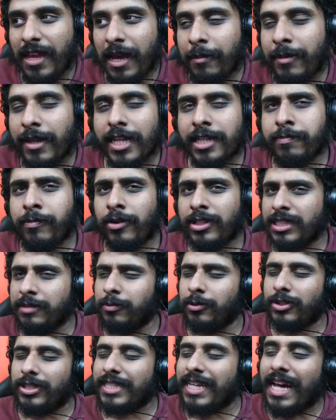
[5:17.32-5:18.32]
I mean, it's
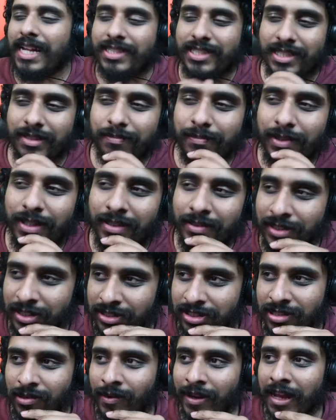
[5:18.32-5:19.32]
possible to catch him, but
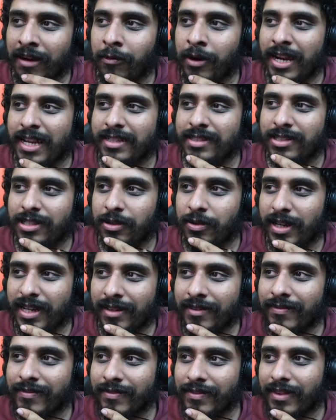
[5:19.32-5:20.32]
considering how well he's
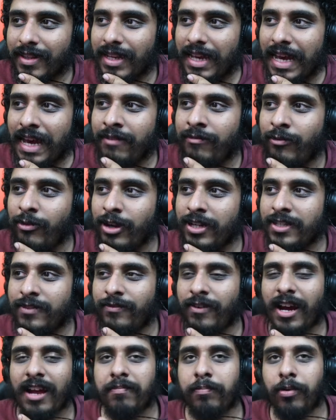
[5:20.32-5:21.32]
doing,
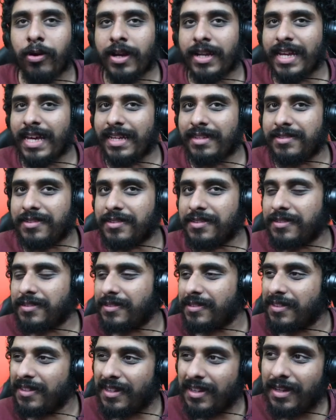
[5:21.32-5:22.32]
average
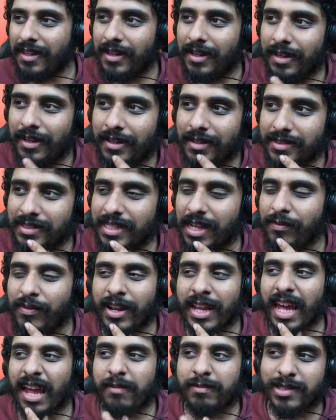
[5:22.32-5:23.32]
5.8,
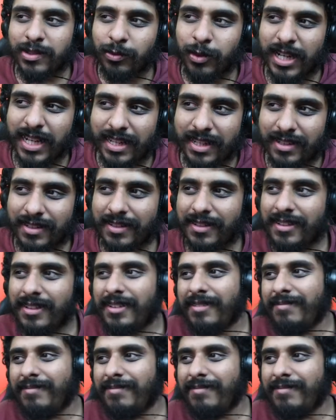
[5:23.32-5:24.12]
7 games a week,